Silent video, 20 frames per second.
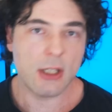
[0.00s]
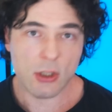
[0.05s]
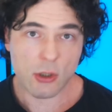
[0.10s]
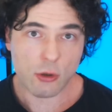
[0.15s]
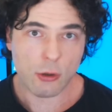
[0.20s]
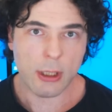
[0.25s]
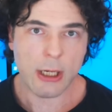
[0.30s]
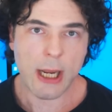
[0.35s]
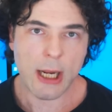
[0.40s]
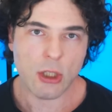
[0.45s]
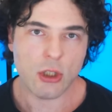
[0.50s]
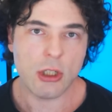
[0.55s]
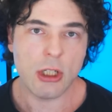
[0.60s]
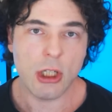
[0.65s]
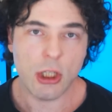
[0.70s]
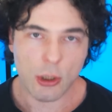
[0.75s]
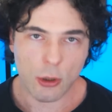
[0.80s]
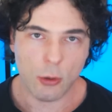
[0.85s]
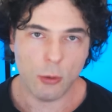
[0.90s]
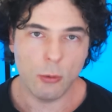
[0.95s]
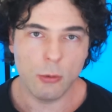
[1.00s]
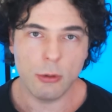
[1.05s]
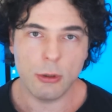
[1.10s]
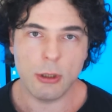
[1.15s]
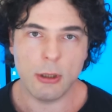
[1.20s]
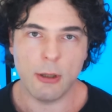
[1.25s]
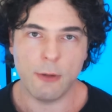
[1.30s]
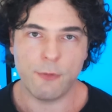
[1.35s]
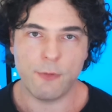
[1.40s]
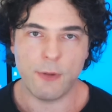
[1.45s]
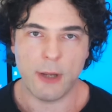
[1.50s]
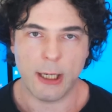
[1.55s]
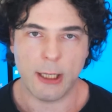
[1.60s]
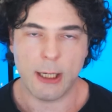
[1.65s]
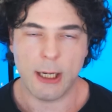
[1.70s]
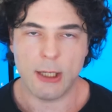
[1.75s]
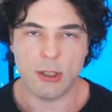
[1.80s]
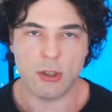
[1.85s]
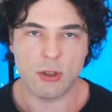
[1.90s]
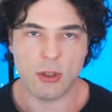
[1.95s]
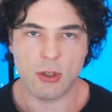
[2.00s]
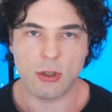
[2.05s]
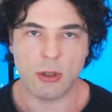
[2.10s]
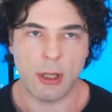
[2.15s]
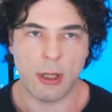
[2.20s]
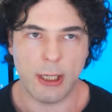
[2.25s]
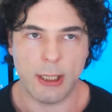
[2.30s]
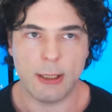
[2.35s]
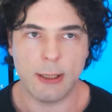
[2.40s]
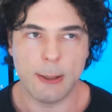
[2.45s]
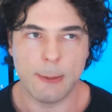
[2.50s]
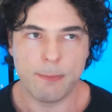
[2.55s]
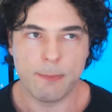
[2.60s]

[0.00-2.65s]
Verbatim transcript: trying to actually cool the thing is just like